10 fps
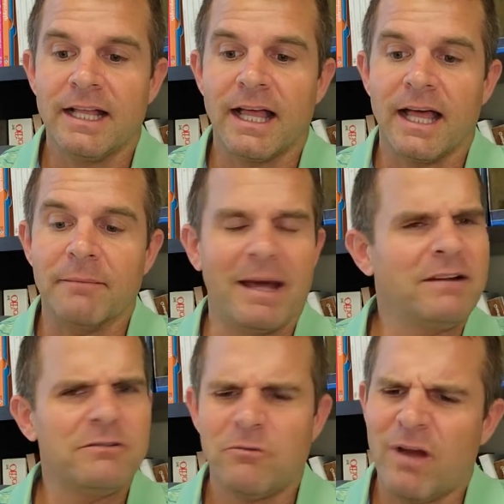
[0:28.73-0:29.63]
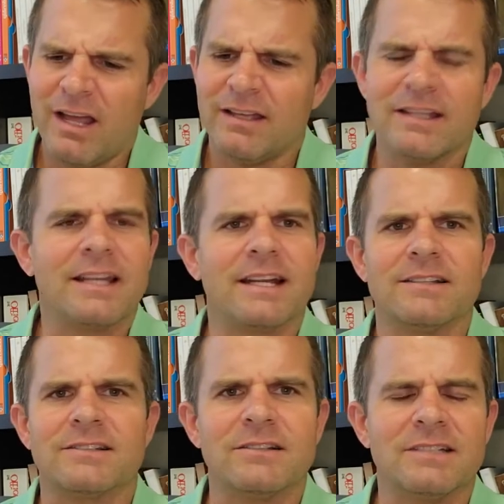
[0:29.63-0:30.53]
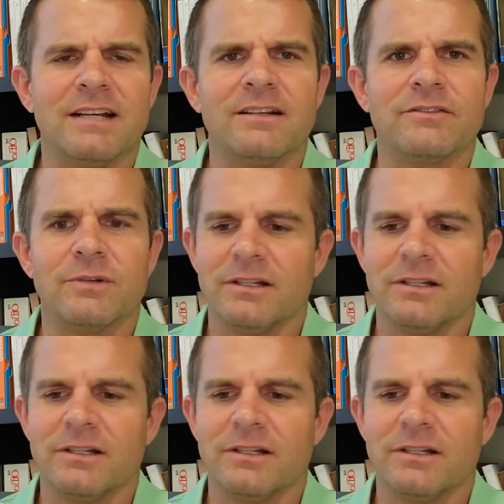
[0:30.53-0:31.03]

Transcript: Um, I don't know why it, it kind of slowed down after a while.